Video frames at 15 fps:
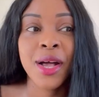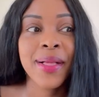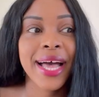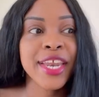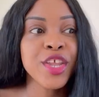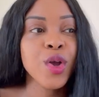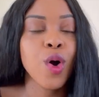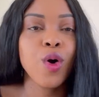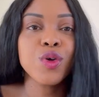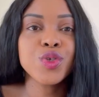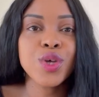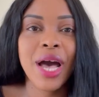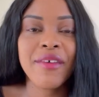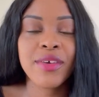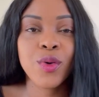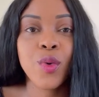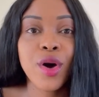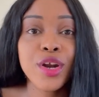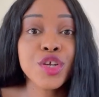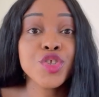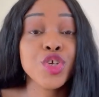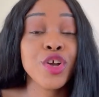And you're also having
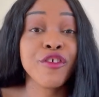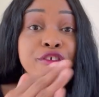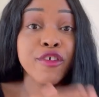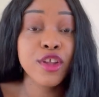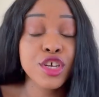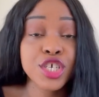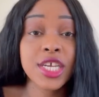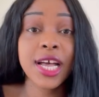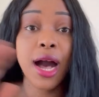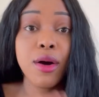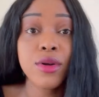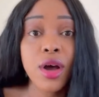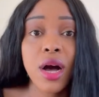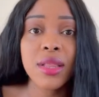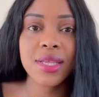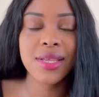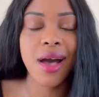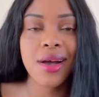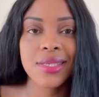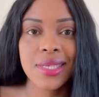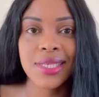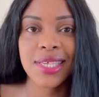water, so you're flushing out all the
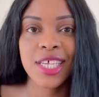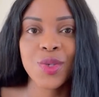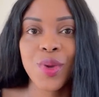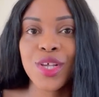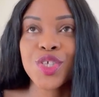toxins as well.